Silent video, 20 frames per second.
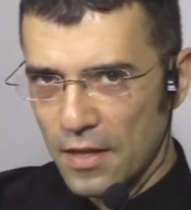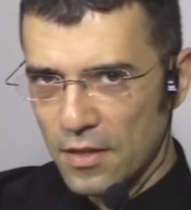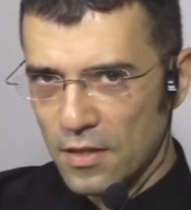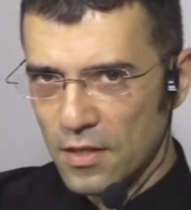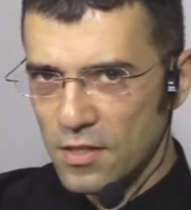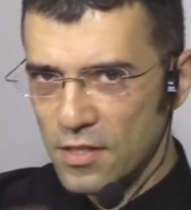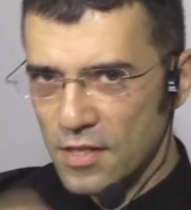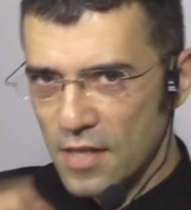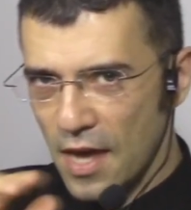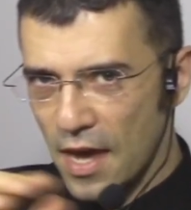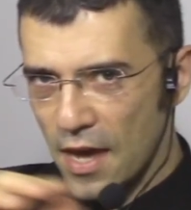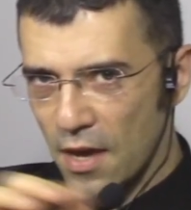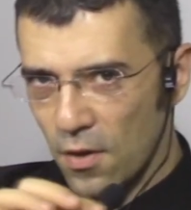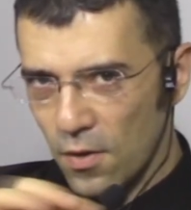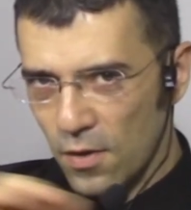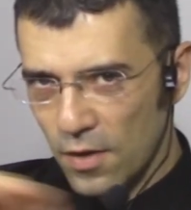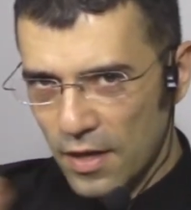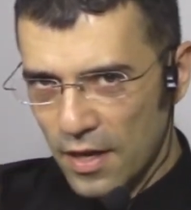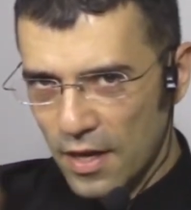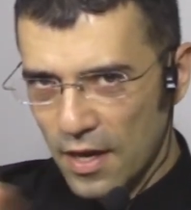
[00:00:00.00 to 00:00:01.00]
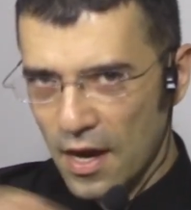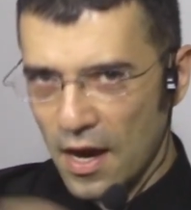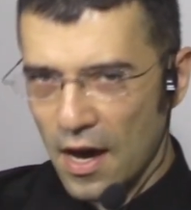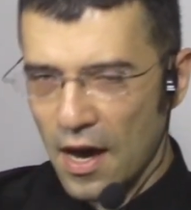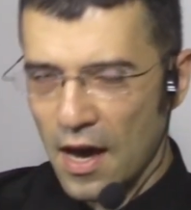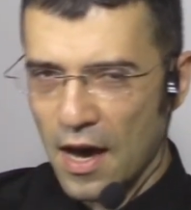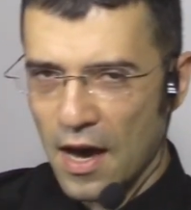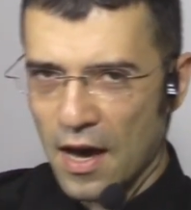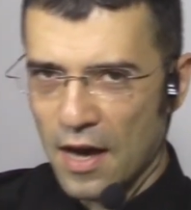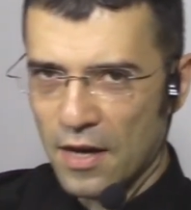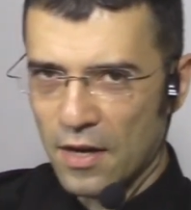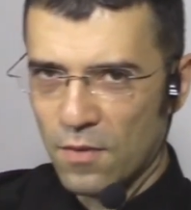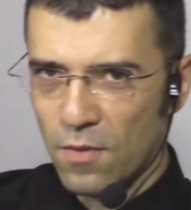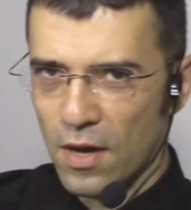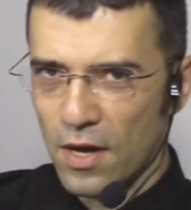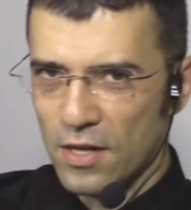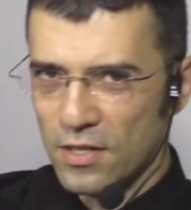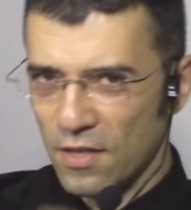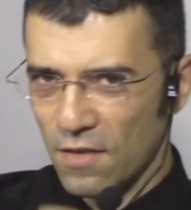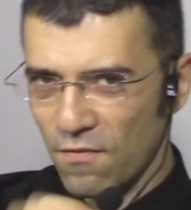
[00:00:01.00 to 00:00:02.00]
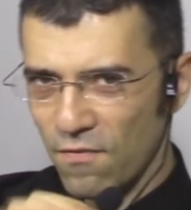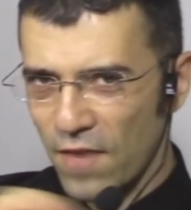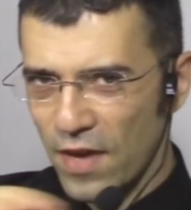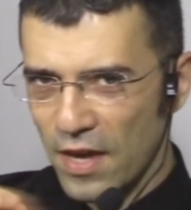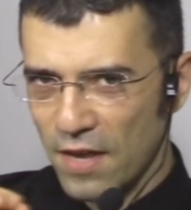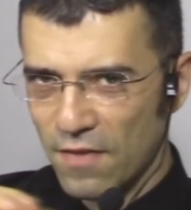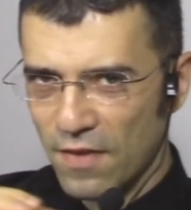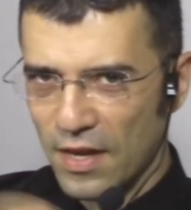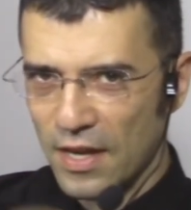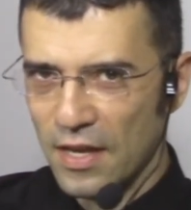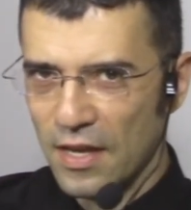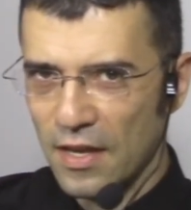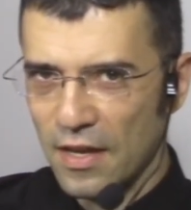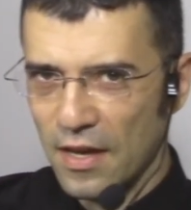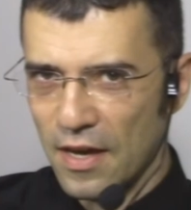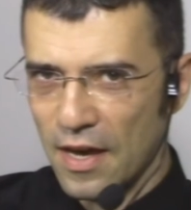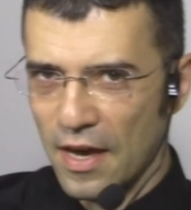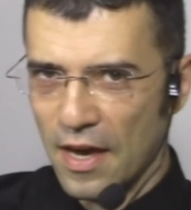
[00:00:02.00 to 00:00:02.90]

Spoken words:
TCA only requires a very, very